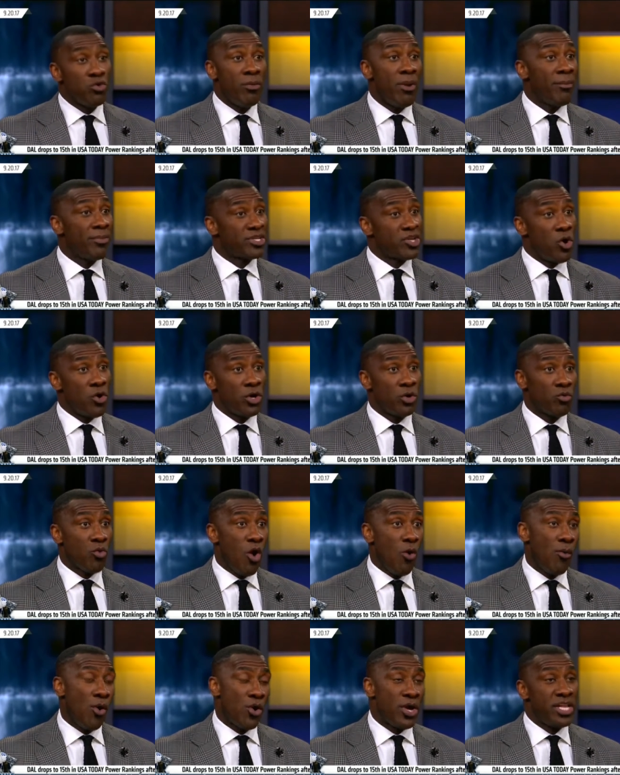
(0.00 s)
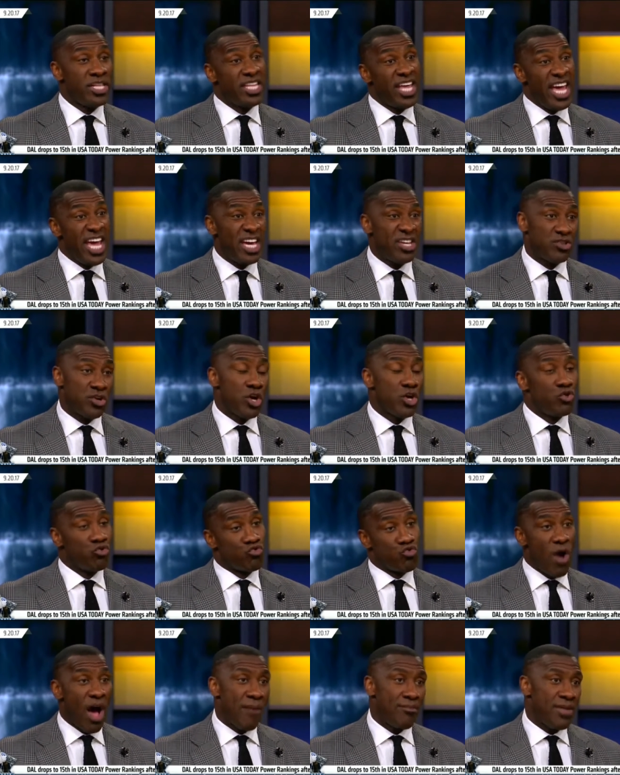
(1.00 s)
Mm-hmm. You remember Tony Romo and Dez
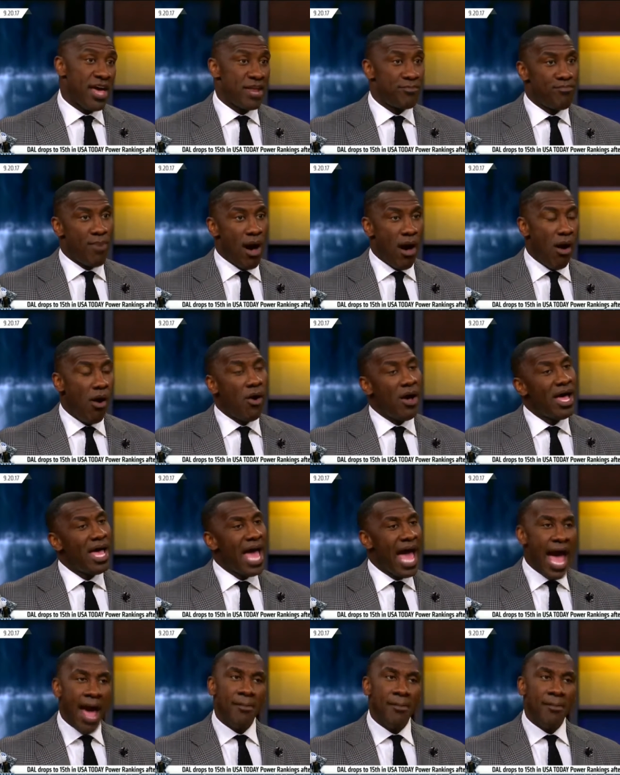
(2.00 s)
dropped that ball?